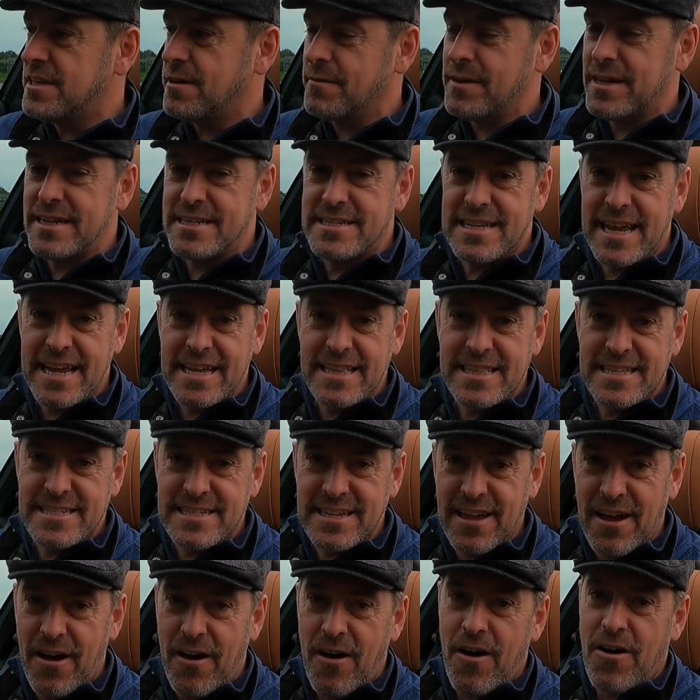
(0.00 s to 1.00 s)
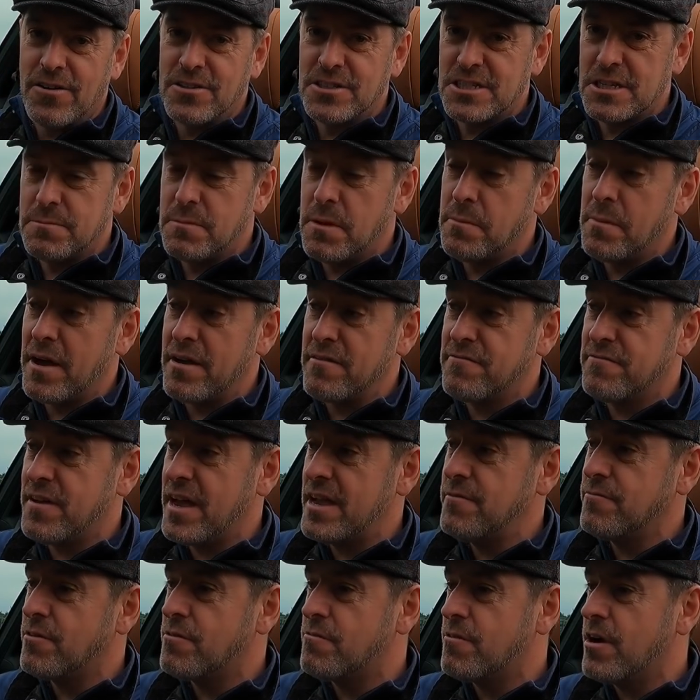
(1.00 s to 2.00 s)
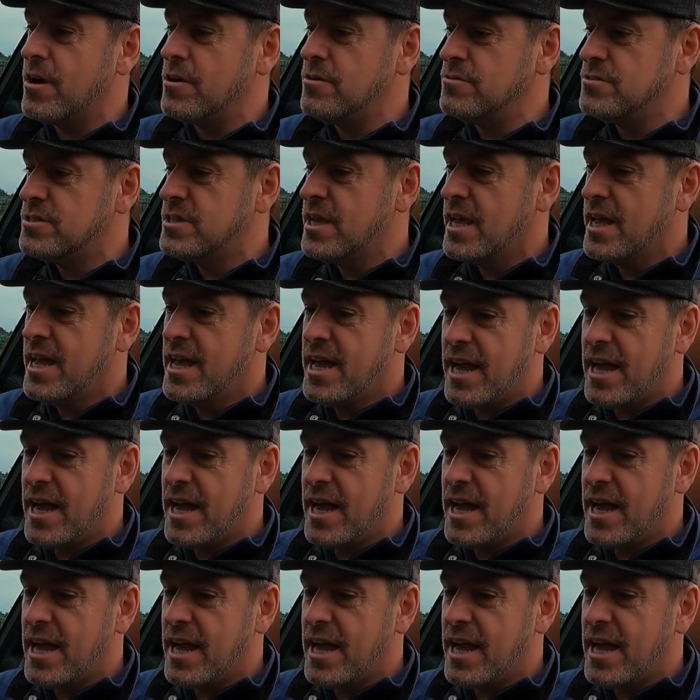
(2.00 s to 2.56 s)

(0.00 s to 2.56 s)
I'm going to take this car on some of my favourite roads